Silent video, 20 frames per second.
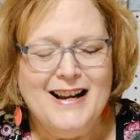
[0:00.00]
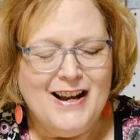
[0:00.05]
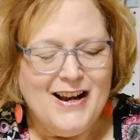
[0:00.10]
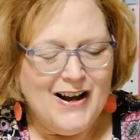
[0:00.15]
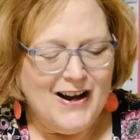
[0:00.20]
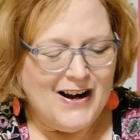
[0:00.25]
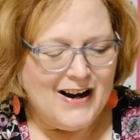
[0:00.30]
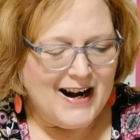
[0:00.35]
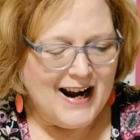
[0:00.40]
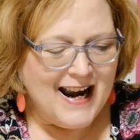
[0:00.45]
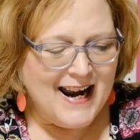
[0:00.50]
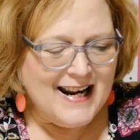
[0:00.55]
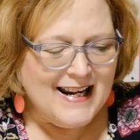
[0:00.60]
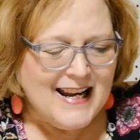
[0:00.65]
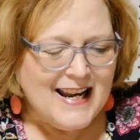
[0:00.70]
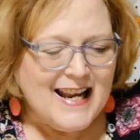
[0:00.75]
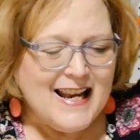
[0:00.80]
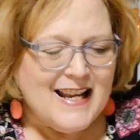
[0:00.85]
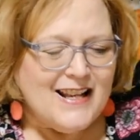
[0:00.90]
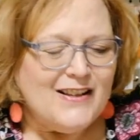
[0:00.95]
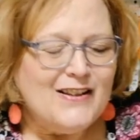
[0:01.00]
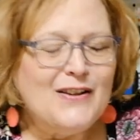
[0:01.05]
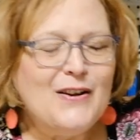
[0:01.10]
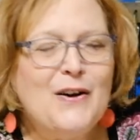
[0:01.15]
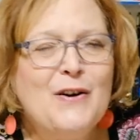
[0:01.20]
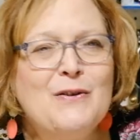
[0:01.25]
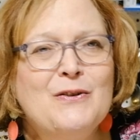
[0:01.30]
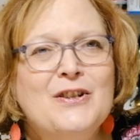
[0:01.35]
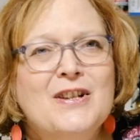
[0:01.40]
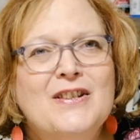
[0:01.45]
all right
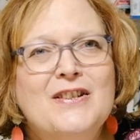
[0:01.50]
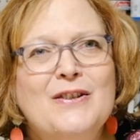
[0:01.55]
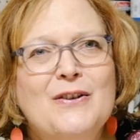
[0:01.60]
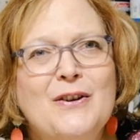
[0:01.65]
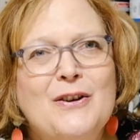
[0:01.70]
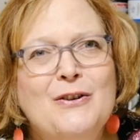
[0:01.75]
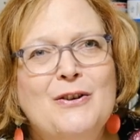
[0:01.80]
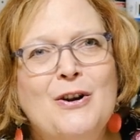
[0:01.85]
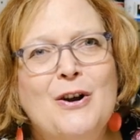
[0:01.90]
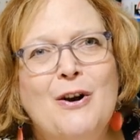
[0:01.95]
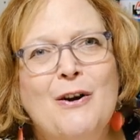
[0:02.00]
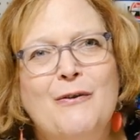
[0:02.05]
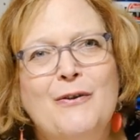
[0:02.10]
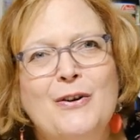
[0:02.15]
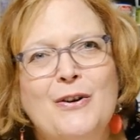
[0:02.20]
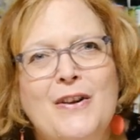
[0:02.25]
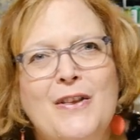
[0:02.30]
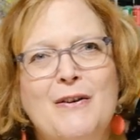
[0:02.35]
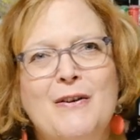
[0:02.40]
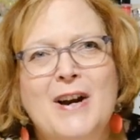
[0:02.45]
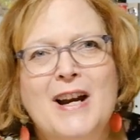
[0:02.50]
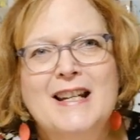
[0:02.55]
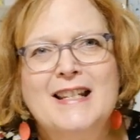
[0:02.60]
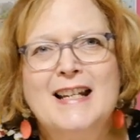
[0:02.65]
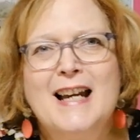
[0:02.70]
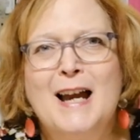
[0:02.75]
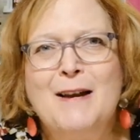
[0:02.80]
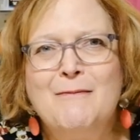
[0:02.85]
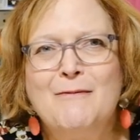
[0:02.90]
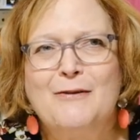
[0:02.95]
so just so you know if you're in the right
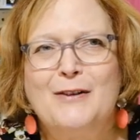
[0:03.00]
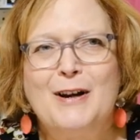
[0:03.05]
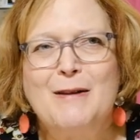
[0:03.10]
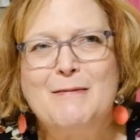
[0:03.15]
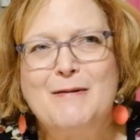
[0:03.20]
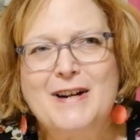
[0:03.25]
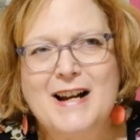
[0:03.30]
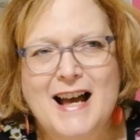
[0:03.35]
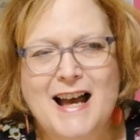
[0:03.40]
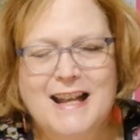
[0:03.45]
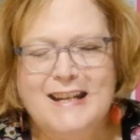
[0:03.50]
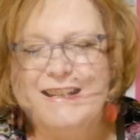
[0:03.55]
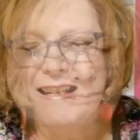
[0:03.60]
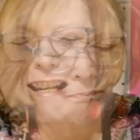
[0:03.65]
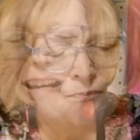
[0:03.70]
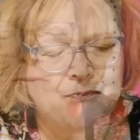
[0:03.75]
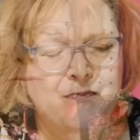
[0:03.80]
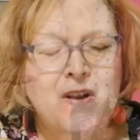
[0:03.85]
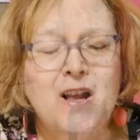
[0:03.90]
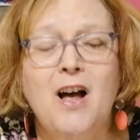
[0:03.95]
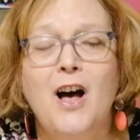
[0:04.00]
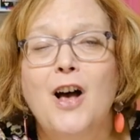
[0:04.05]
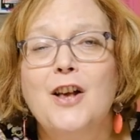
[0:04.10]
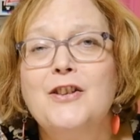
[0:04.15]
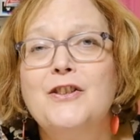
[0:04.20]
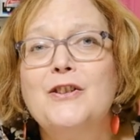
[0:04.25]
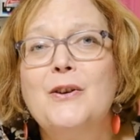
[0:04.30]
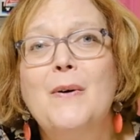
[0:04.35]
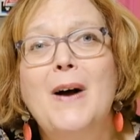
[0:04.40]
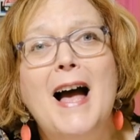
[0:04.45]
time frame or not
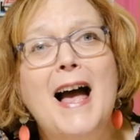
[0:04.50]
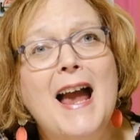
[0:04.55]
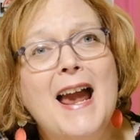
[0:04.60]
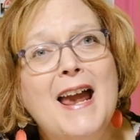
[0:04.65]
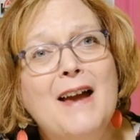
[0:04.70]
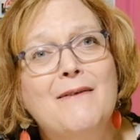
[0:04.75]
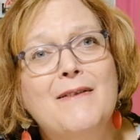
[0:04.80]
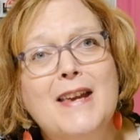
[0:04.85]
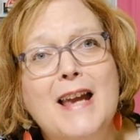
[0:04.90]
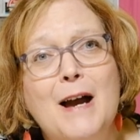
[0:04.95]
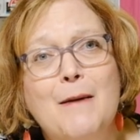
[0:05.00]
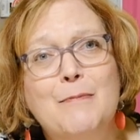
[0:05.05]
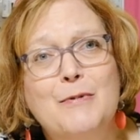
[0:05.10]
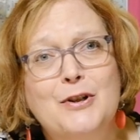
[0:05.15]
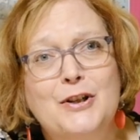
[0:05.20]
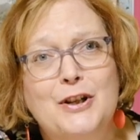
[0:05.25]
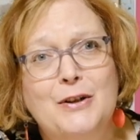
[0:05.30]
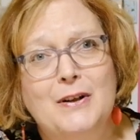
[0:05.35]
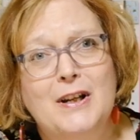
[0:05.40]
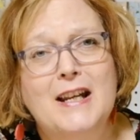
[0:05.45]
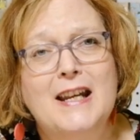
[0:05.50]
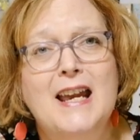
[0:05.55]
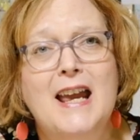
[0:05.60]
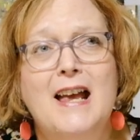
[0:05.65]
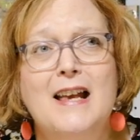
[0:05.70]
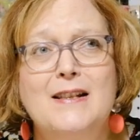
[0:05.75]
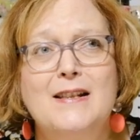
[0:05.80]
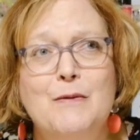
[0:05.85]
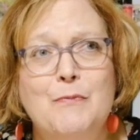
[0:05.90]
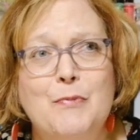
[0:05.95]
also i have the opportunity
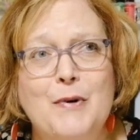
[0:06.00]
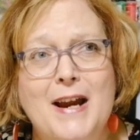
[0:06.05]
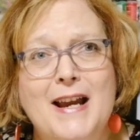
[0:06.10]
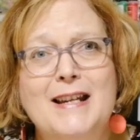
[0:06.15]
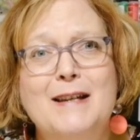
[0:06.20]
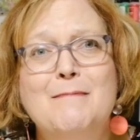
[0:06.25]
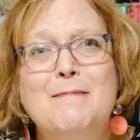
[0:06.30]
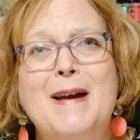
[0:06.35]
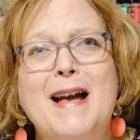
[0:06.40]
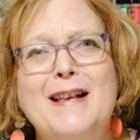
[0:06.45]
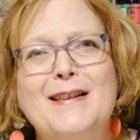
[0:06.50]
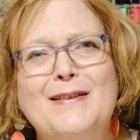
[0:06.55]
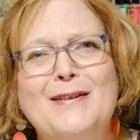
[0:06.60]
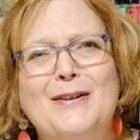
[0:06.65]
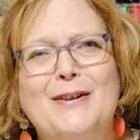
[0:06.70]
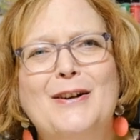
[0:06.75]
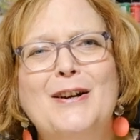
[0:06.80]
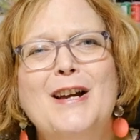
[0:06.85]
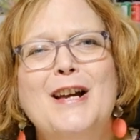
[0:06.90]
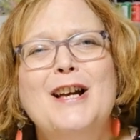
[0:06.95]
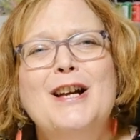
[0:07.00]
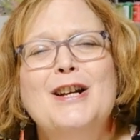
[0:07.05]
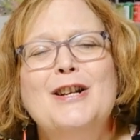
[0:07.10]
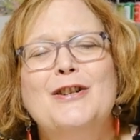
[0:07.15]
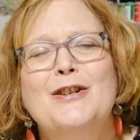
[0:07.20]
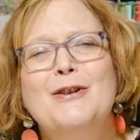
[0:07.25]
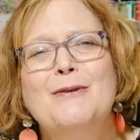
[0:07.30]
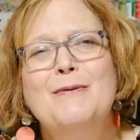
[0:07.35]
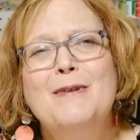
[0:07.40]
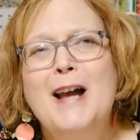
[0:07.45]
as a brand ambassador
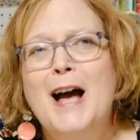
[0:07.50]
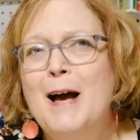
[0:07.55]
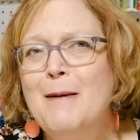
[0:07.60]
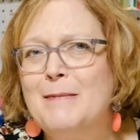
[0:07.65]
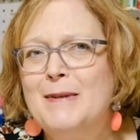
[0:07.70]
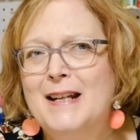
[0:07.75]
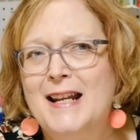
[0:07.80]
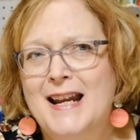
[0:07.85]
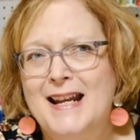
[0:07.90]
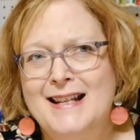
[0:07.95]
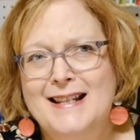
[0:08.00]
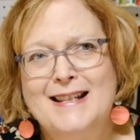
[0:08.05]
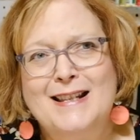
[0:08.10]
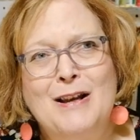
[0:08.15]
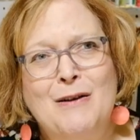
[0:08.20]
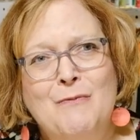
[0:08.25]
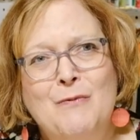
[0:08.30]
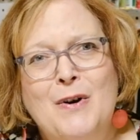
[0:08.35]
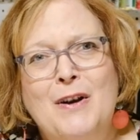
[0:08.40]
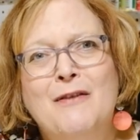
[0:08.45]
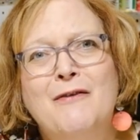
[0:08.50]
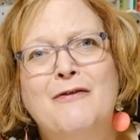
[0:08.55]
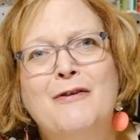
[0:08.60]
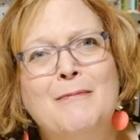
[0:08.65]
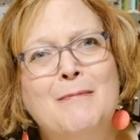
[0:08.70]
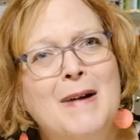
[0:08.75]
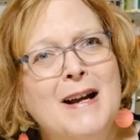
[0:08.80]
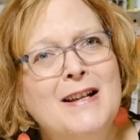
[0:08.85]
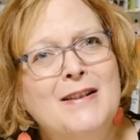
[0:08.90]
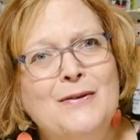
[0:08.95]
to nominate someone from
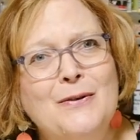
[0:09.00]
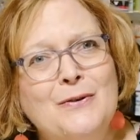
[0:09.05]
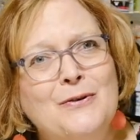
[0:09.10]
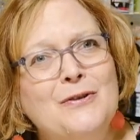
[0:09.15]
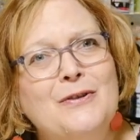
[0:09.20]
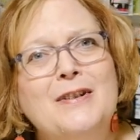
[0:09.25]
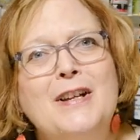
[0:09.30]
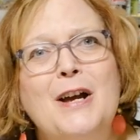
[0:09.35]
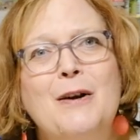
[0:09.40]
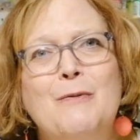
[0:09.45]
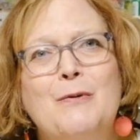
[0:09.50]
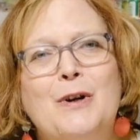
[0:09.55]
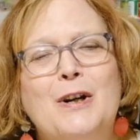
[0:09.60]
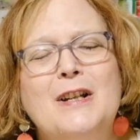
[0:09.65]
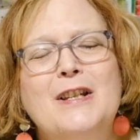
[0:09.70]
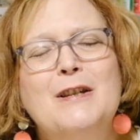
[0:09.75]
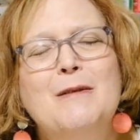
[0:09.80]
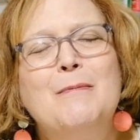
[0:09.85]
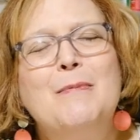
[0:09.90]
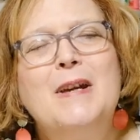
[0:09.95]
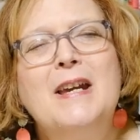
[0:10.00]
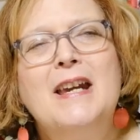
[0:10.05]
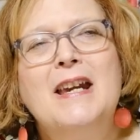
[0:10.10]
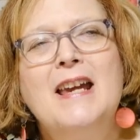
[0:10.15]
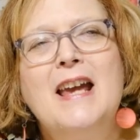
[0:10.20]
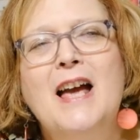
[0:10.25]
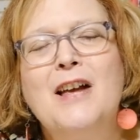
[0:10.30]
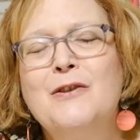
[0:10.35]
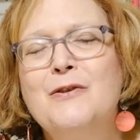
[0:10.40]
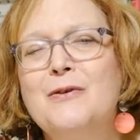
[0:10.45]
my social network to
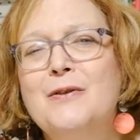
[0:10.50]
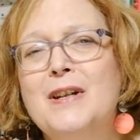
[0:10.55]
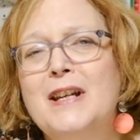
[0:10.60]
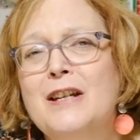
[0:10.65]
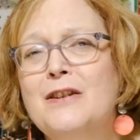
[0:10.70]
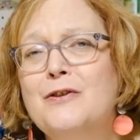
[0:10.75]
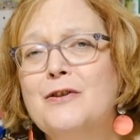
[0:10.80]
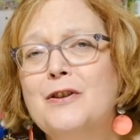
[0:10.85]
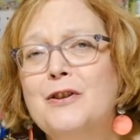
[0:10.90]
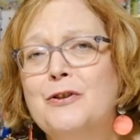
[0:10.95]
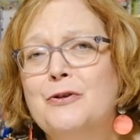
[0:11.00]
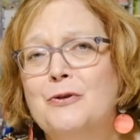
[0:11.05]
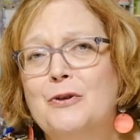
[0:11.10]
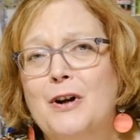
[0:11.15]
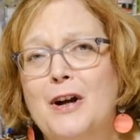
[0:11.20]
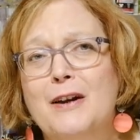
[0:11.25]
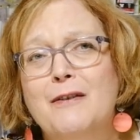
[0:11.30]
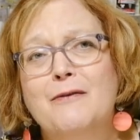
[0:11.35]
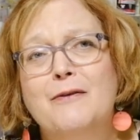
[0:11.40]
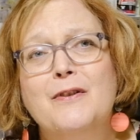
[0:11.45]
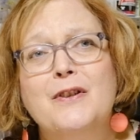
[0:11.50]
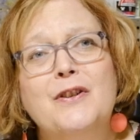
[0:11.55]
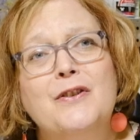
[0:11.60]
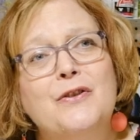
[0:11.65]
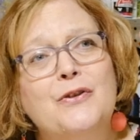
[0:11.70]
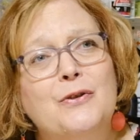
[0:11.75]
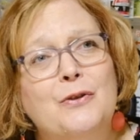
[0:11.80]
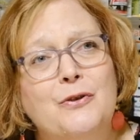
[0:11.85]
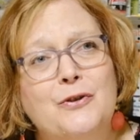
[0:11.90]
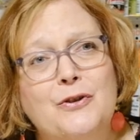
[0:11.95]
be entered into the drawing for the
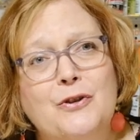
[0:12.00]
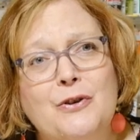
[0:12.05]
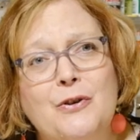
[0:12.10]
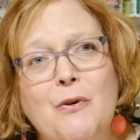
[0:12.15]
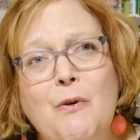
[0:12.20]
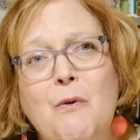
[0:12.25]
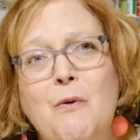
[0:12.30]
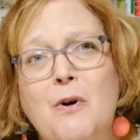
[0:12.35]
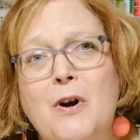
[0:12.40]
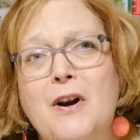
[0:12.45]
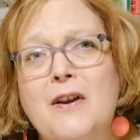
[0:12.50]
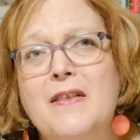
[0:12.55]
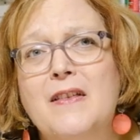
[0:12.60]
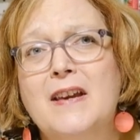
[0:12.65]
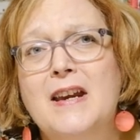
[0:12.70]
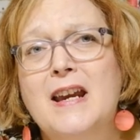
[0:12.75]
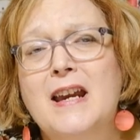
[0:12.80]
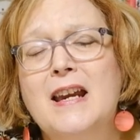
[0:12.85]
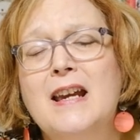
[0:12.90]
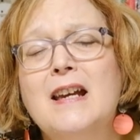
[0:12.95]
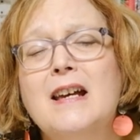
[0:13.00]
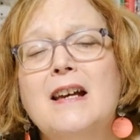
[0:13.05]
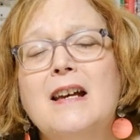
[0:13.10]
serger or the